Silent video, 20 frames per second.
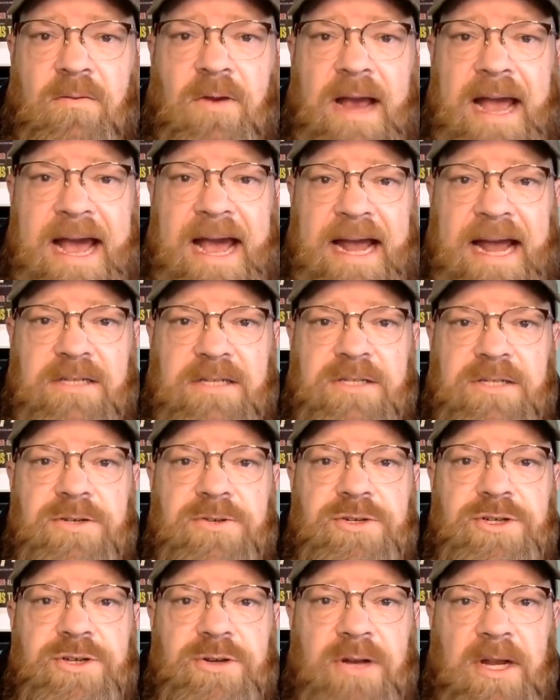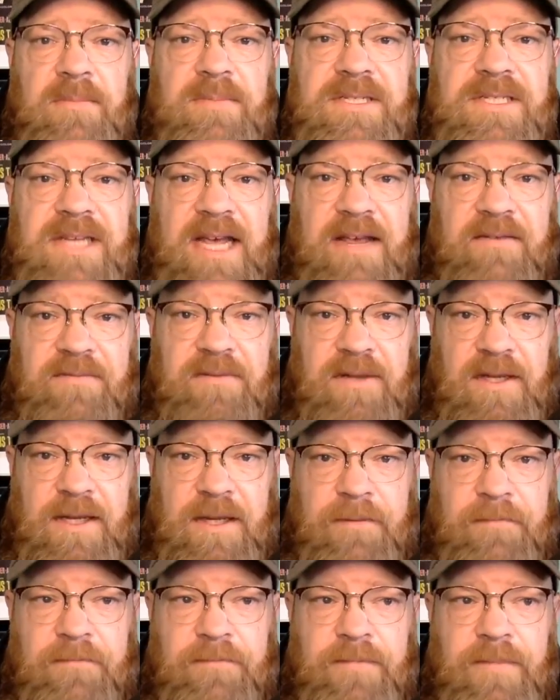for addicts to shoot up
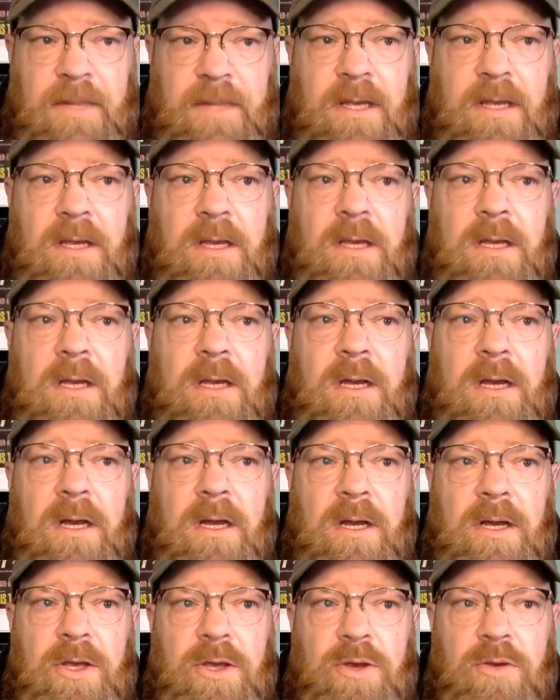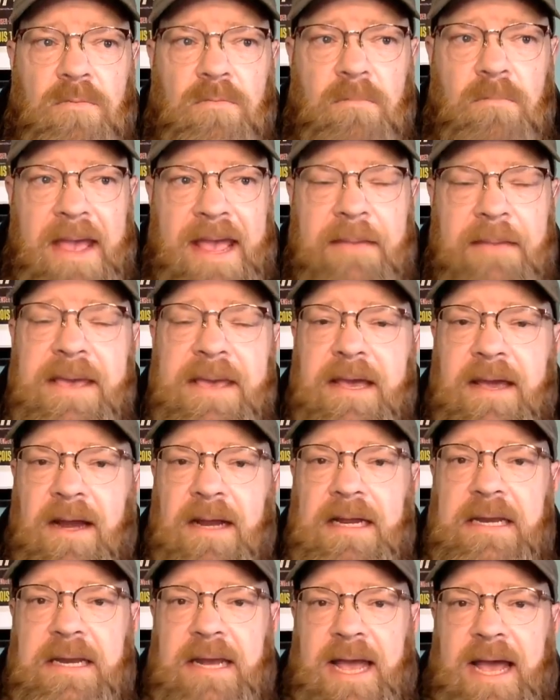safely, you may be
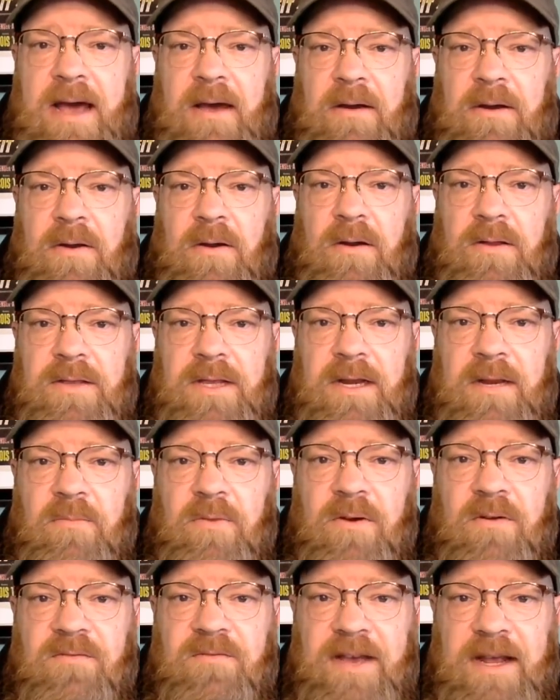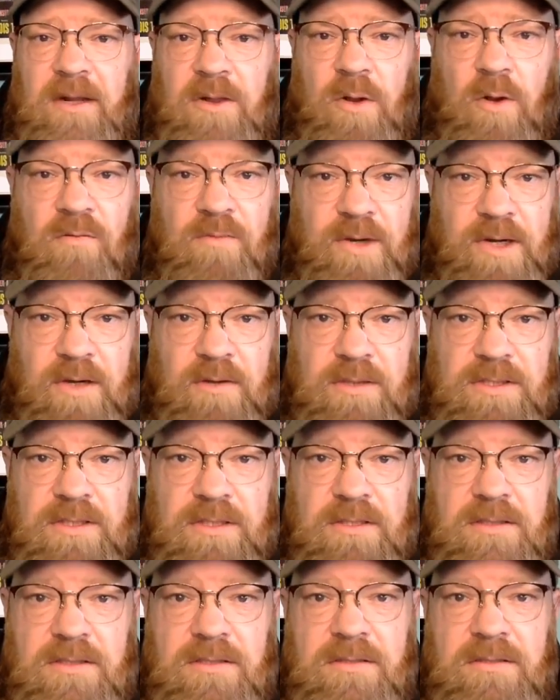cutting down on the number of fatal
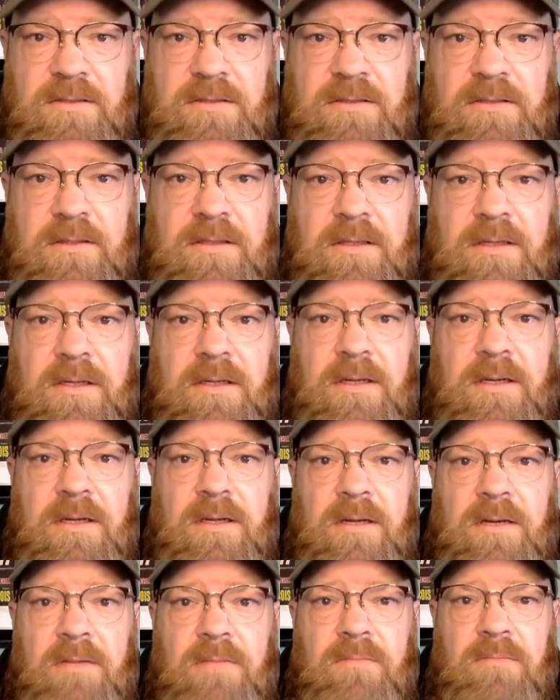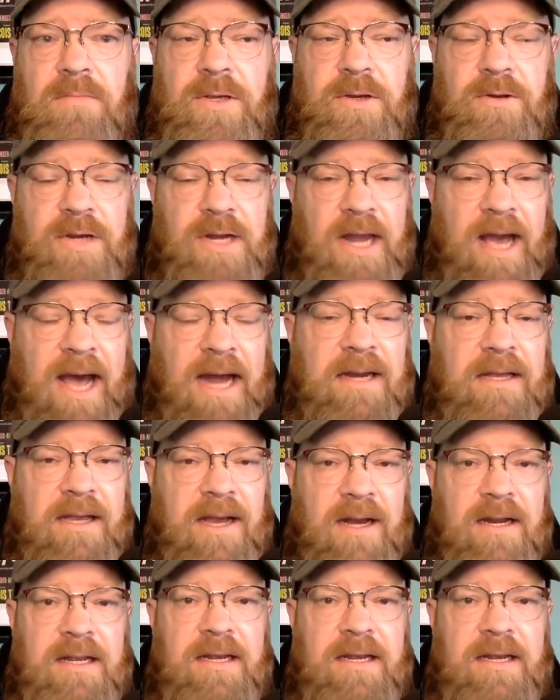overdoses, but you're not